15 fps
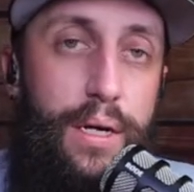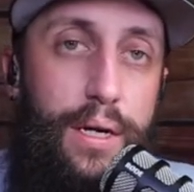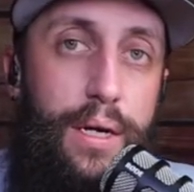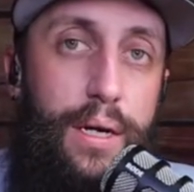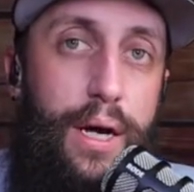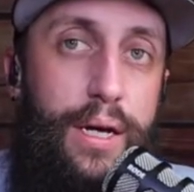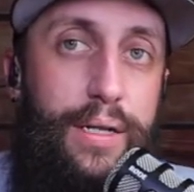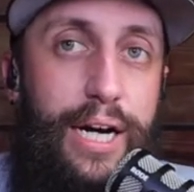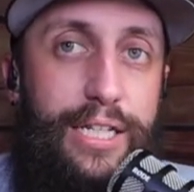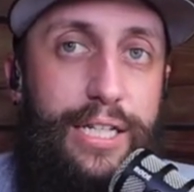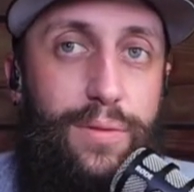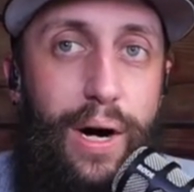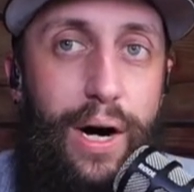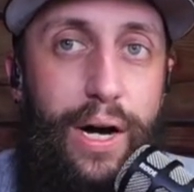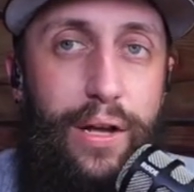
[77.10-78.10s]
And that's
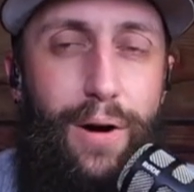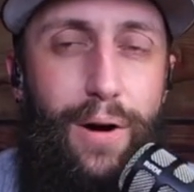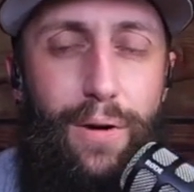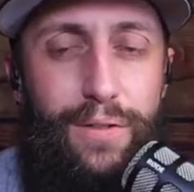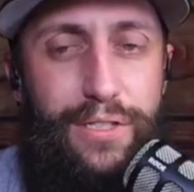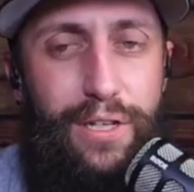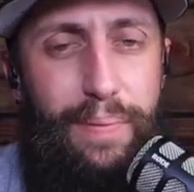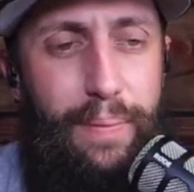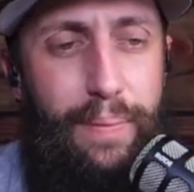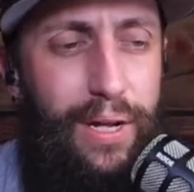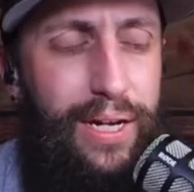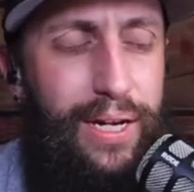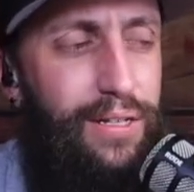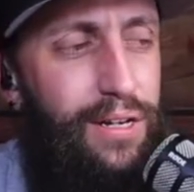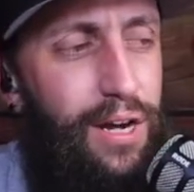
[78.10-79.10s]
why, you know, some people
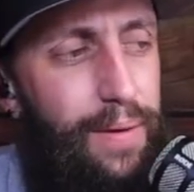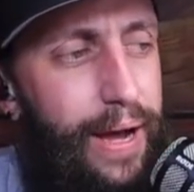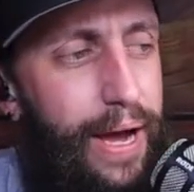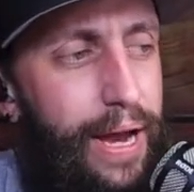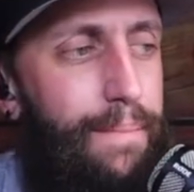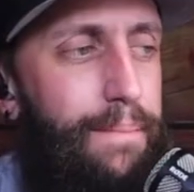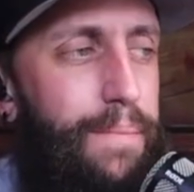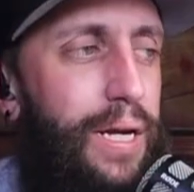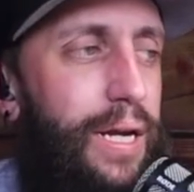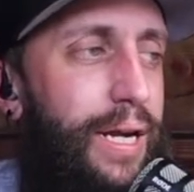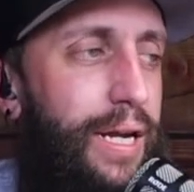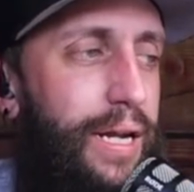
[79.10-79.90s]
like to come at Embiid.